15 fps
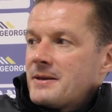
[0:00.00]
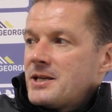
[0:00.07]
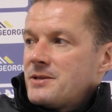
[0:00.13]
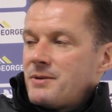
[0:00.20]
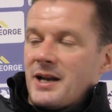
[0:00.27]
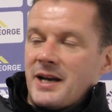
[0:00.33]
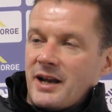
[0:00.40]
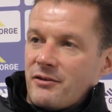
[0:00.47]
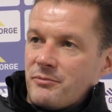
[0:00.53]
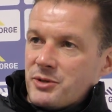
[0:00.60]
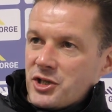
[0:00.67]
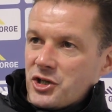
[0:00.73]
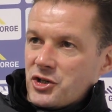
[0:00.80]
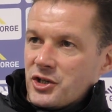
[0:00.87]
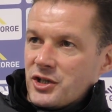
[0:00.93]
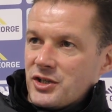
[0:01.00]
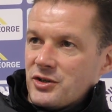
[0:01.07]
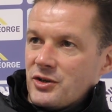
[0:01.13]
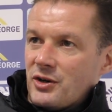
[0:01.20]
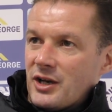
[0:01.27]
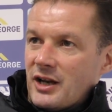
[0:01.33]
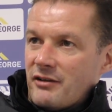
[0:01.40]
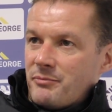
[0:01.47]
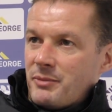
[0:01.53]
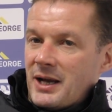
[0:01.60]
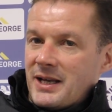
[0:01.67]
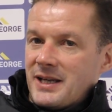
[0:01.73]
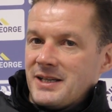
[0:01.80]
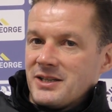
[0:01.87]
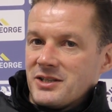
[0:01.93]
he's playing out of position. He's not a left
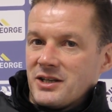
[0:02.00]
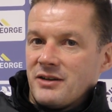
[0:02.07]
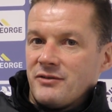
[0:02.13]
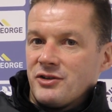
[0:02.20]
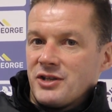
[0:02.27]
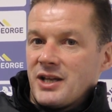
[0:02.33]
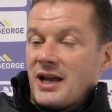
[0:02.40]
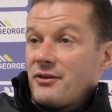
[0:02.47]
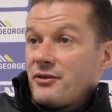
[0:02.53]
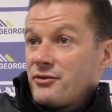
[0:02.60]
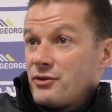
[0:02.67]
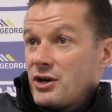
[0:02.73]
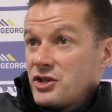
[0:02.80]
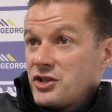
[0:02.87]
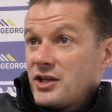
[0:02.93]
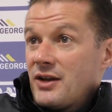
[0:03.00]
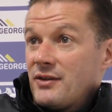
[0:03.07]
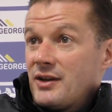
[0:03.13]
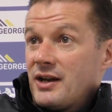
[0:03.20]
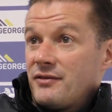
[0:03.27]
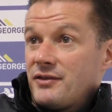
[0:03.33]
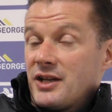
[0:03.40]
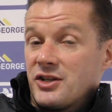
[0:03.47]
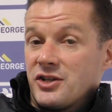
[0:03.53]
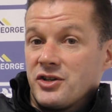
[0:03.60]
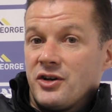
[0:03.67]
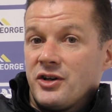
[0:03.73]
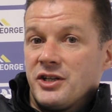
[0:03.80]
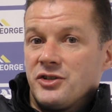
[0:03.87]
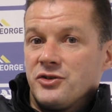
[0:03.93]
back. He doesn't give us that thrust down the left hand
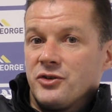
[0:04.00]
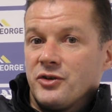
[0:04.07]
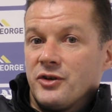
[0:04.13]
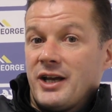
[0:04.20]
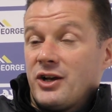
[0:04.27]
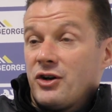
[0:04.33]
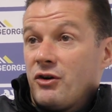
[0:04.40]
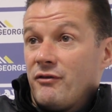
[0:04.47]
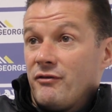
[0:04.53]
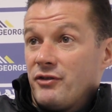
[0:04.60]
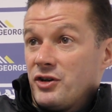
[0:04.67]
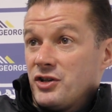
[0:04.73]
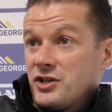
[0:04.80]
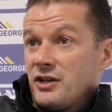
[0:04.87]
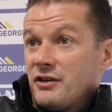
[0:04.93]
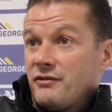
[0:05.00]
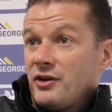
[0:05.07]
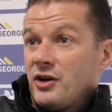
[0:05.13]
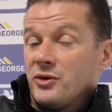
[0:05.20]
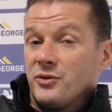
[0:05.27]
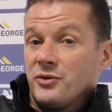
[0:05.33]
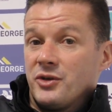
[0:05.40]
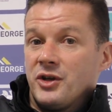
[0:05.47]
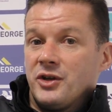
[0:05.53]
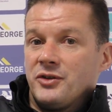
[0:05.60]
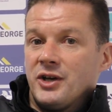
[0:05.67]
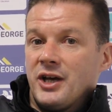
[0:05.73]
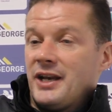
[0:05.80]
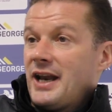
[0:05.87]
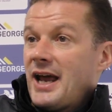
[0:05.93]
side. He's not got that confidence in the final third
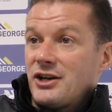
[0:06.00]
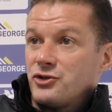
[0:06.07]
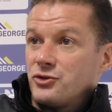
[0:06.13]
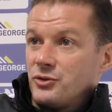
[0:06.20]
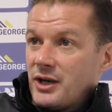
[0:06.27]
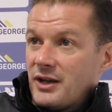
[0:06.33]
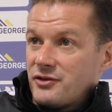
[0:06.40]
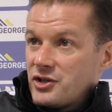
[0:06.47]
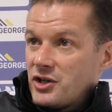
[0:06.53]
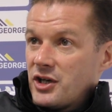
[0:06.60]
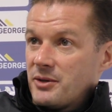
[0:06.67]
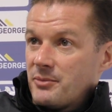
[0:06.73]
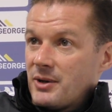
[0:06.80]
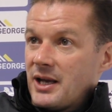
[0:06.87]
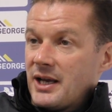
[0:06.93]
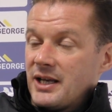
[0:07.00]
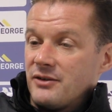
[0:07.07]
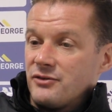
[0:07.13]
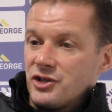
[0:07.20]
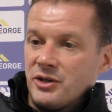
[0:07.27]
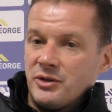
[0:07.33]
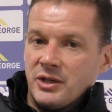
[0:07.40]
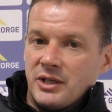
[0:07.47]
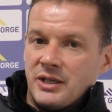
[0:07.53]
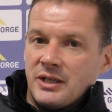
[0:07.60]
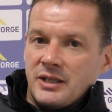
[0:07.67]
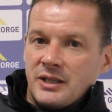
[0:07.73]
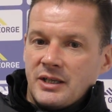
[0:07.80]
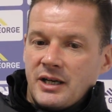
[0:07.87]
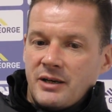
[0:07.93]
that a natural left sided player gives you.
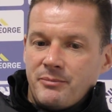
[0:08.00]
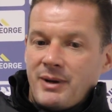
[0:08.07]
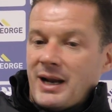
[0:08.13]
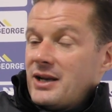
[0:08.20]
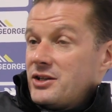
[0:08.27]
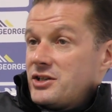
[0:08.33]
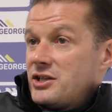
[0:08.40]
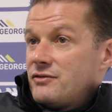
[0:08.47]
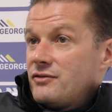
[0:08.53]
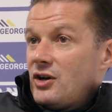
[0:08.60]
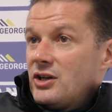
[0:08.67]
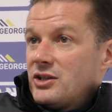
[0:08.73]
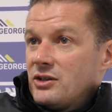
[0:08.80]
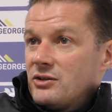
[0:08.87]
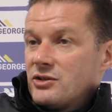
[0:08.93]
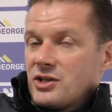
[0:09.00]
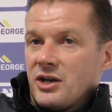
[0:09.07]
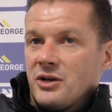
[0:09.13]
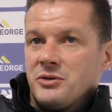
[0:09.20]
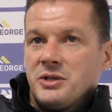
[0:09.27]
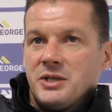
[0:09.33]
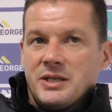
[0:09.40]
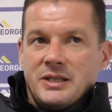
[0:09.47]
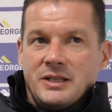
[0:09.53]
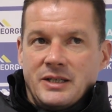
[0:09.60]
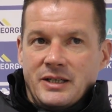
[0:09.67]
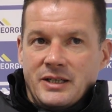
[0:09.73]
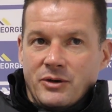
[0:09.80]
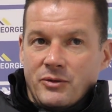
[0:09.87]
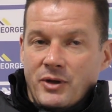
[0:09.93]
And balance is vital. So,
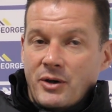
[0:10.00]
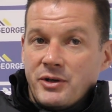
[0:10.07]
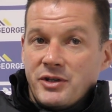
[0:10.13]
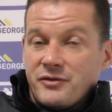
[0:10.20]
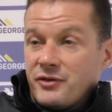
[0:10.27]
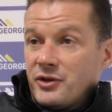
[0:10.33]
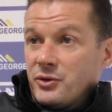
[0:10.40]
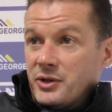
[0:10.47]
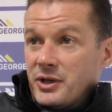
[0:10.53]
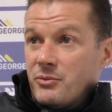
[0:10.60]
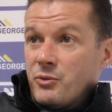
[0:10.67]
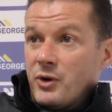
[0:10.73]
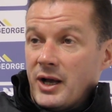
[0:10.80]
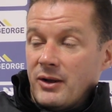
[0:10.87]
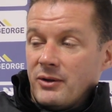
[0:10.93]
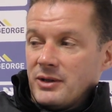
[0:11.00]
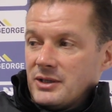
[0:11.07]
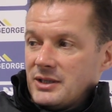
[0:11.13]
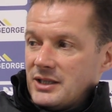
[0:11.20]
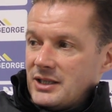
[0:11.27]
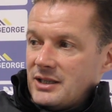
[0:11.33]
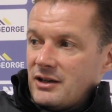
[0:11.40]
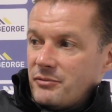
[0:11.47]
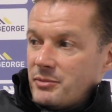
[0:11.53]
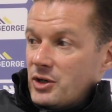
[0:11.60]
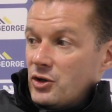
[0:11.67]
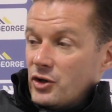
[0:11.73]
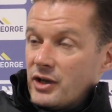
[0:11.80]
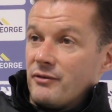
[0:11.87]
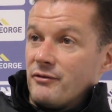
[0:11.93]
you know, although he's filled in well, I've
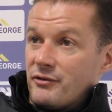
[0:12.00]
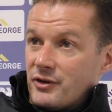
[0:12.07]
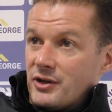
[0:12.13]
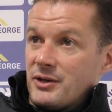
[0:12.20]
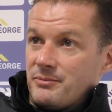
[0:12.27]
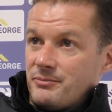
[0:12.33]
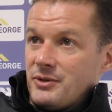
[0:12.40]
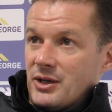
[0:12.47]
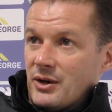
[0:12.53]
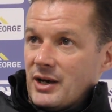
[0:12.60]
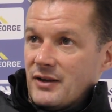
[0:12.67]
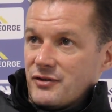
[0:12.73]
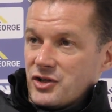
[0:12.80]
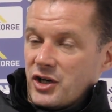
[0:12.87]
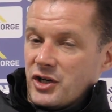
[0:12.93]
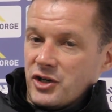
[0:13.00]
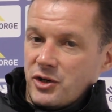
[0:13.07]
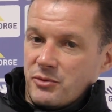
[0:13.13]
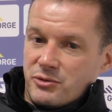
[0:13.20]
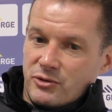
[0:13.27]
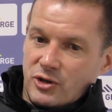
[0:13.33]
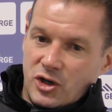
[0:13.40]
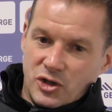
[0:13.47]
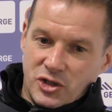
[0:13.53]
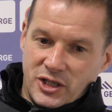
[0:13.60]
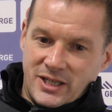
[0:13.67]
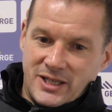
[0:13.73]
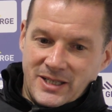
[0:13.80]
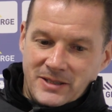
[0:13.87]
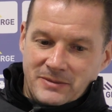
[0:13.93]
been looking for, you know, a left sided option.
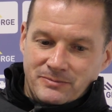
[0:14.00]
Cozzy